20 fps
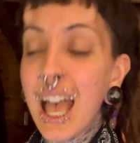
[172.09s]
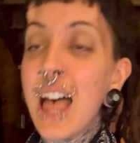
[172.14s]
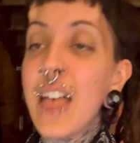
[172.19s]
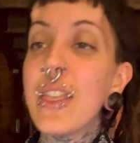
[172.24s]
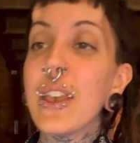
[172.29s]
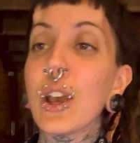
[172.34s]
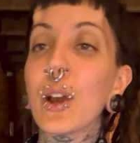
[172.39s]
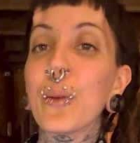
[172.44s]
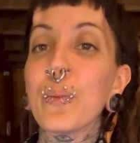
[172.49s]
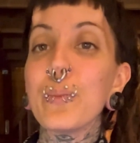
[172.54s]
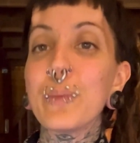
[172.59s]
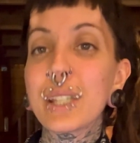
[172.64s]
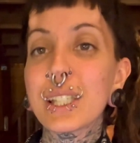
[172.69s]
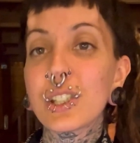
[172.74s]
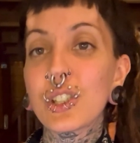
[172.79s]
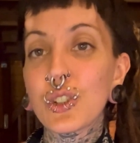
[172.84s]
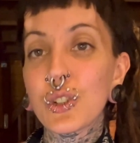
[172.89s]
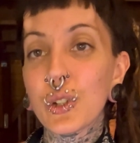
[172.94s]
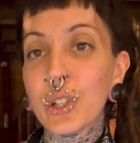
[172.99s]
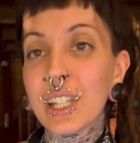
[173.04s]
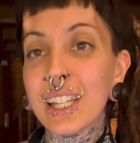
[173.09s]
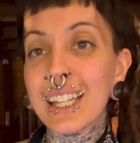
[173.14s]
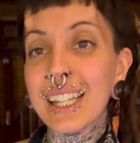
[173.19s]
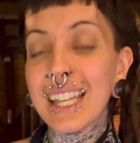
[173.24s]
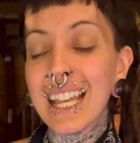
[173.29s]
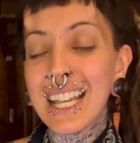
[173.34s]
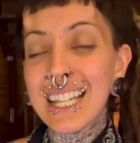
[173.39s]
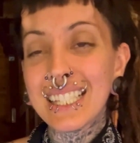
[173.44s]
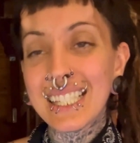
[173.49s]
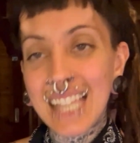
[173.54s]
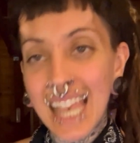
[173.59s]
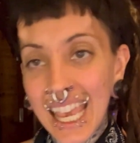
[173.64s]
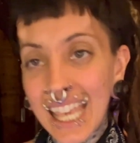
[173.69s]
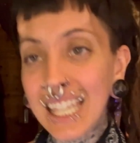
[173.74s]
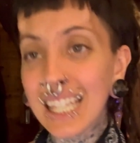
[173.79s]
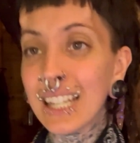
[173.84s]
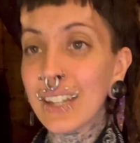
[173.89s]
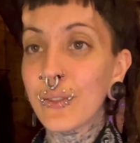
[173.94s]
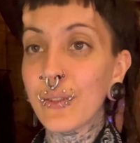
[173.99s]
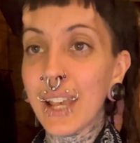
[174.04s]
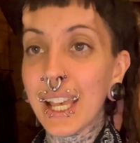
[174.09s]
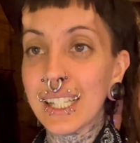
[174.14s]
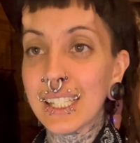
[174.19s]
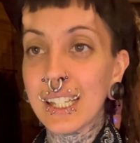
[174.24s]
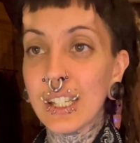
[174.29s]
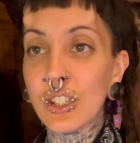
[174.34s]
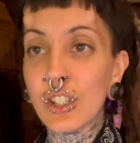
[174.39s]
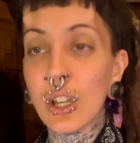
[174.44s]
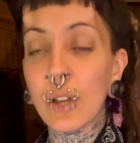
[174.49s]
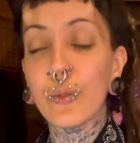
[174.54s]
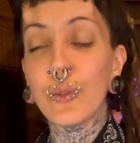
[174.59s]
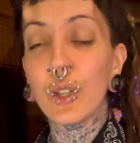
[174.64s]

They are mistreated, taken advantage of,